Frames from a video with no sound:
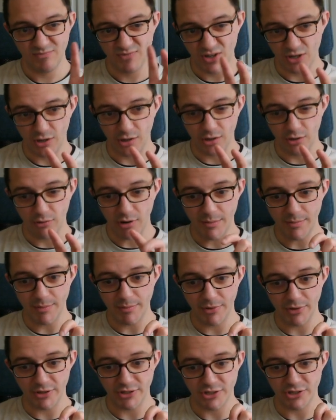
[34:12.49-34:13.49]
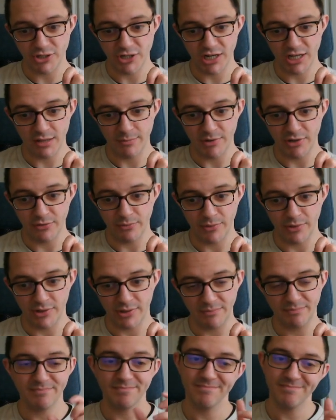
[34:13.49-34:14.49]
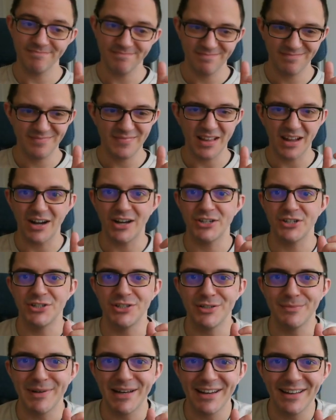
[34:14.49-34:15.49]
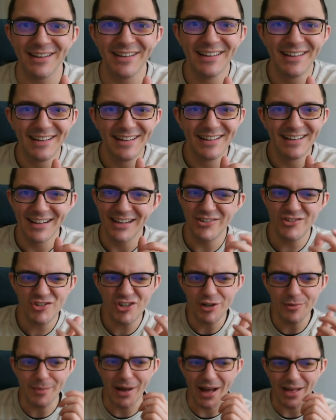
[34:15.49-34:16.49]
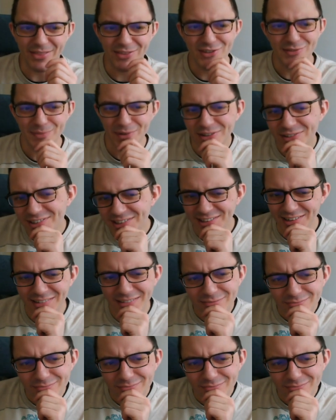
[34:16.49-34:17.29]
Can't quite be bothered to check the middle one. I should do better. It's chill maths, but you know.